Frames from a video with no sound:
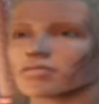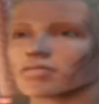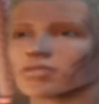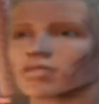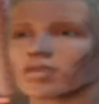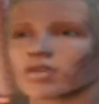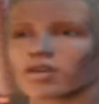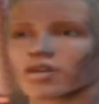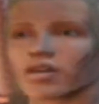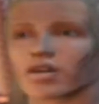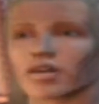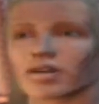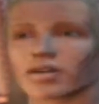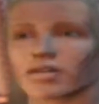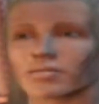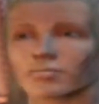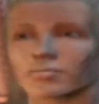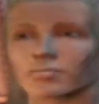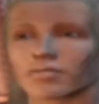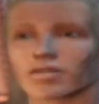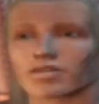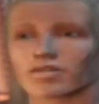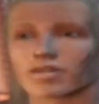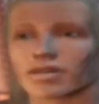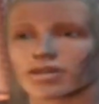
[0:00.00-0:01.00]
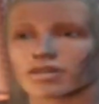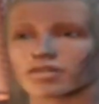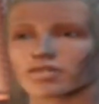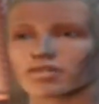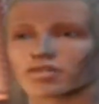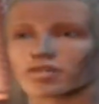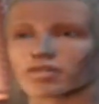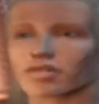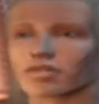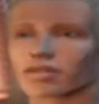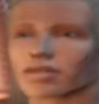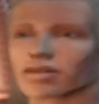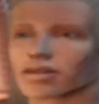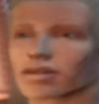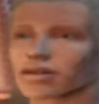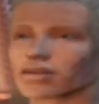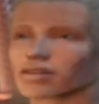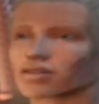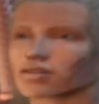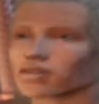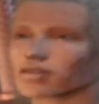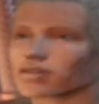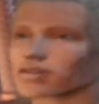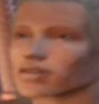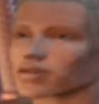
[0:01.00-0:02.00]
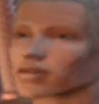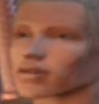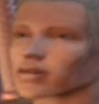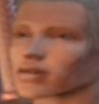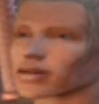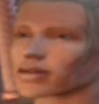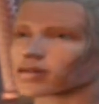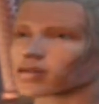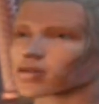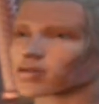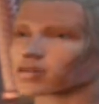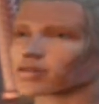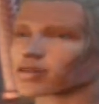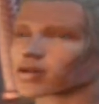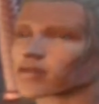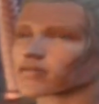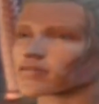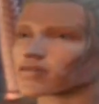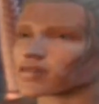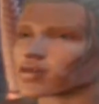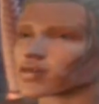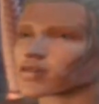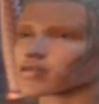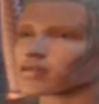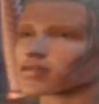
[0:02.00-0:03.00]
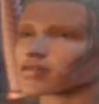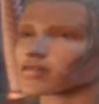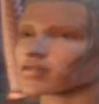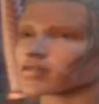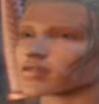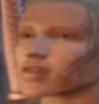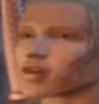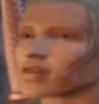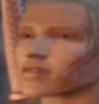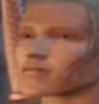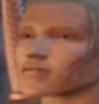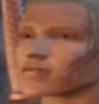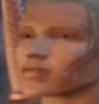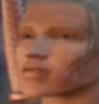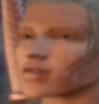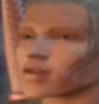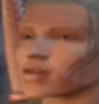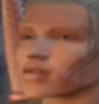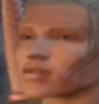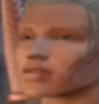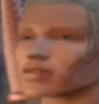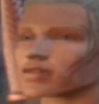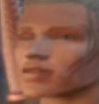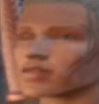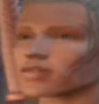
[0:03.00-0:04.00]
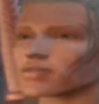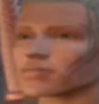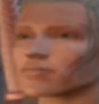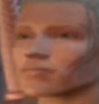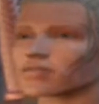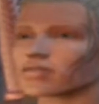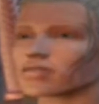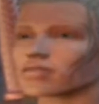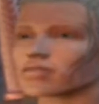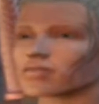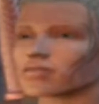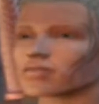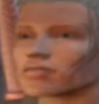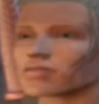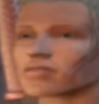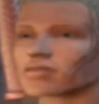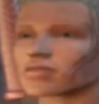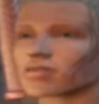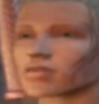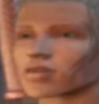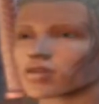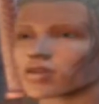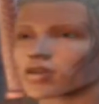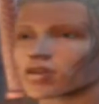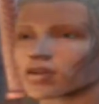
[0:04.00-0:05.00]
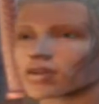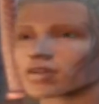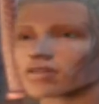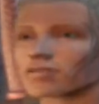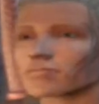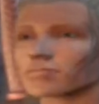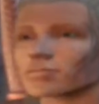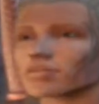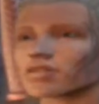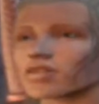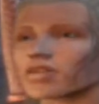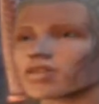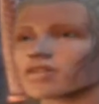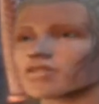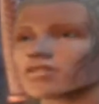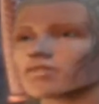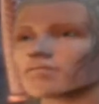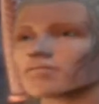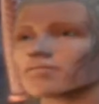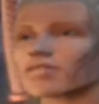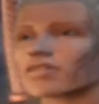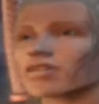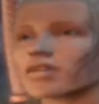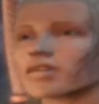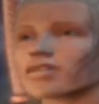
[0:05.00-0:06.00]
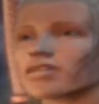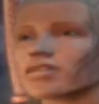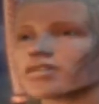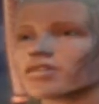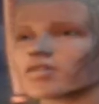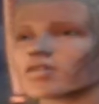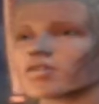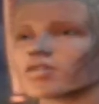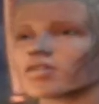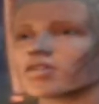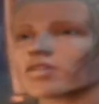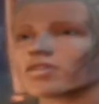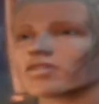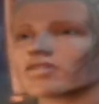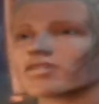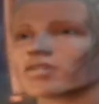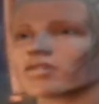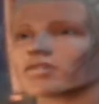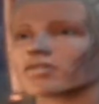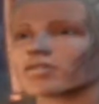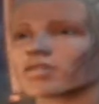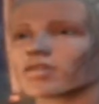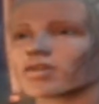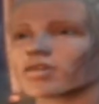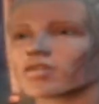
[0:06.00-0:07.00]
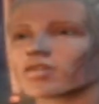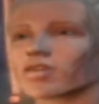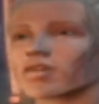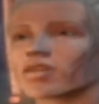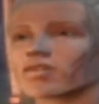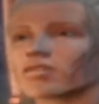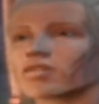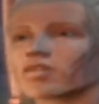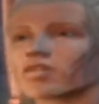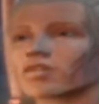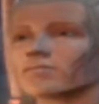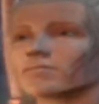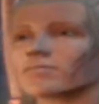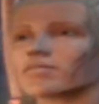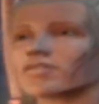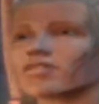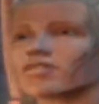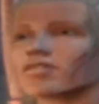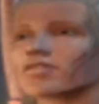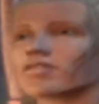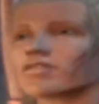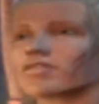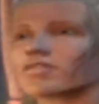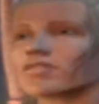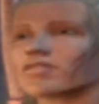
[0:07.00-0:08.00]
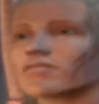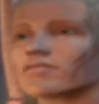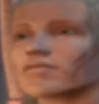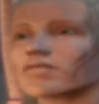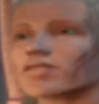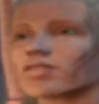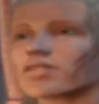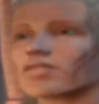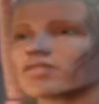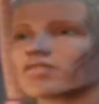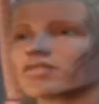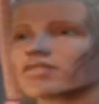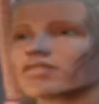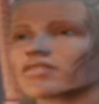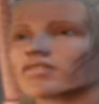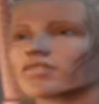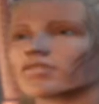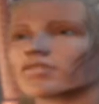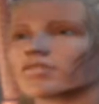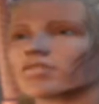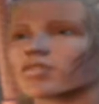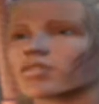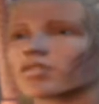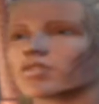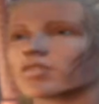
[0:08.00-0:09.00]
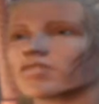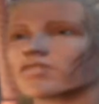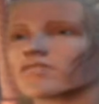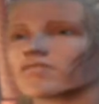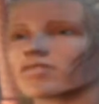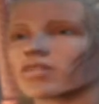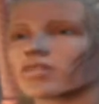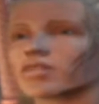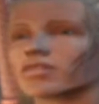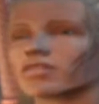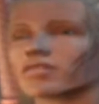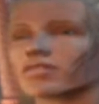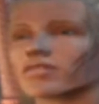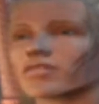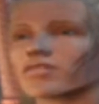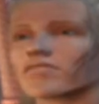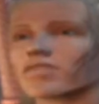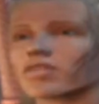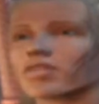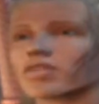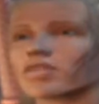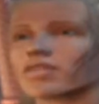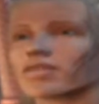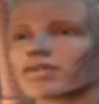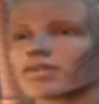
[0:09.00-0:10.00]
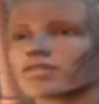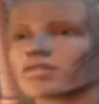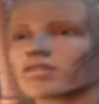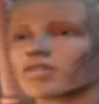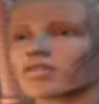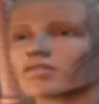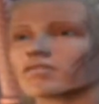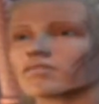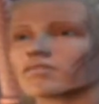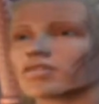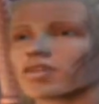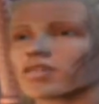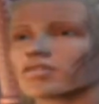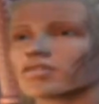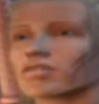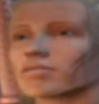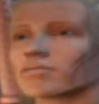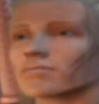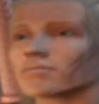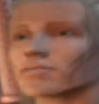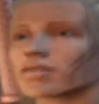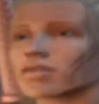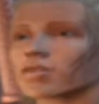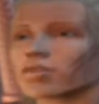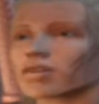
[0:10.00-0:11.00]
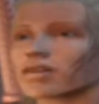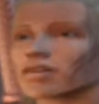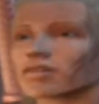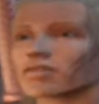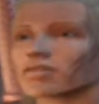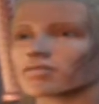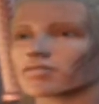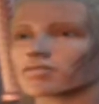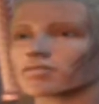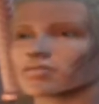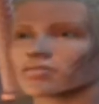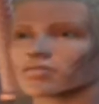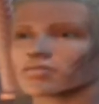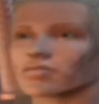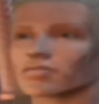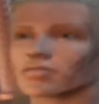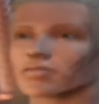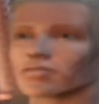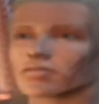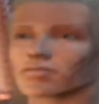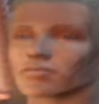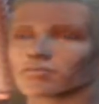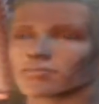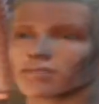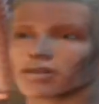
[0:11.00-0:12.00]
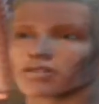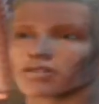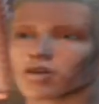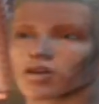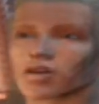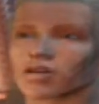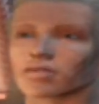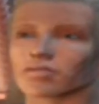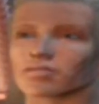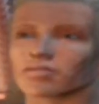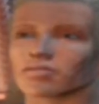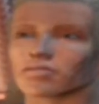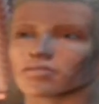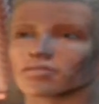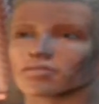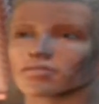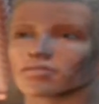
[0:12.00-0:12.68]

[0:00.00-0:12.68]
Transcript: expire then? Not precisely. I said I would serve you until you saw fit to release me. One simply assumes that once your Grey Warden business is finished, you would have no need of an assassin to follow you about. Am I wrong?